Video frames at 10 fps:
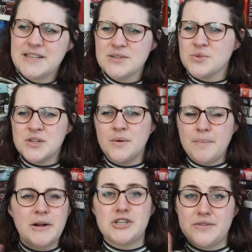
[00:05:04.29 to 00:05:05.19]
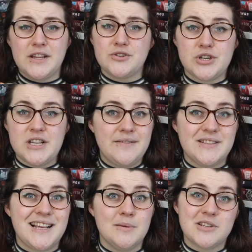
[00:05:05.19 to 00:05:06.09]
There's also a bunch of other Tricia
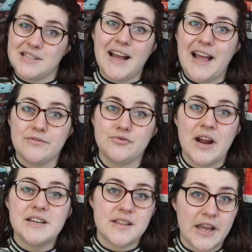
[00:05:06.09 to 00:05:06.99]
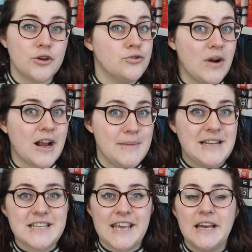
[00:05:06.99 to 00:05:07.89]
Levenseller books that I haven't read that I could
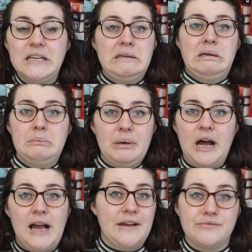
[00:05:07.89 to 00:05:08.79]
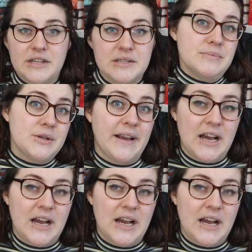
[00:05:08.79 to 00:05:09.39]
recommend here, but I haven't read them, so I